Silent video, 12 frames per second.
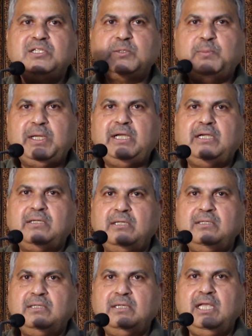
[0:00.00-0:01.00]
and
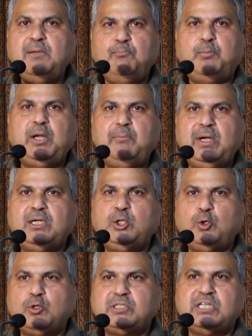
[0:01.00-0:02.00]
spirit, implement
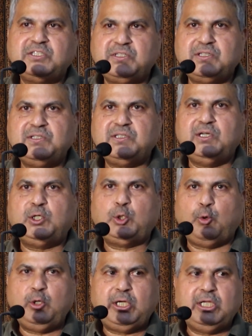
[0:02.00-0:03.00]
those decisions in
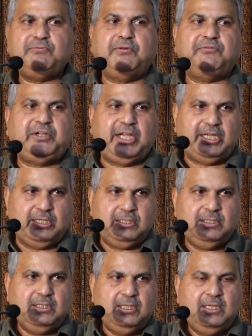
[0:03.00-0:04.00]
2015,
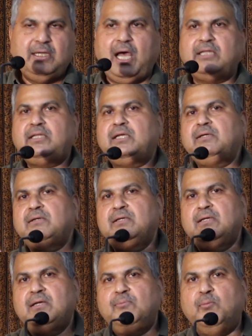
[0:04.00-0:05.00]
I think
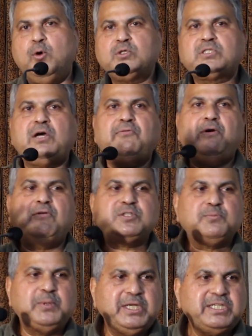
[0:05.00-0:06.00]
most of our
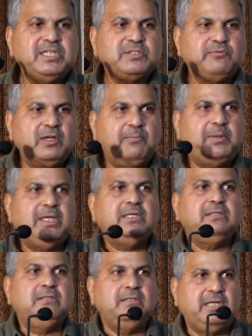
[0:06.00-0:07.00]
species will be
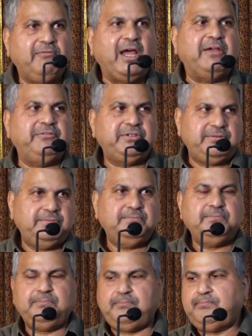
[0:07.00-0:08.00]
revived.
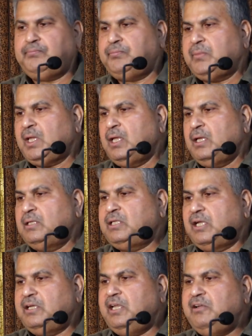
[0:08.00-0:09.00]

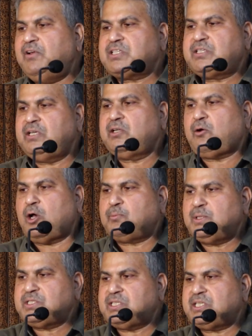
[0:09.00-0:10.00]
Then invest in
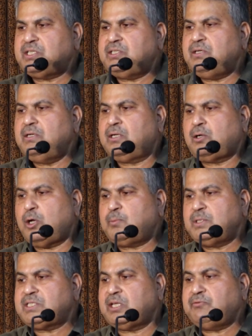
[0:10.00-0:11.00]
carbon
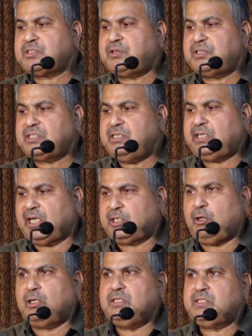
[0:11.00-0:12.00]
sequestration
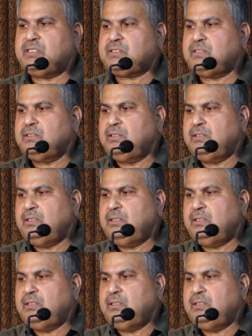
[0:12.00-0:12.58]
technologies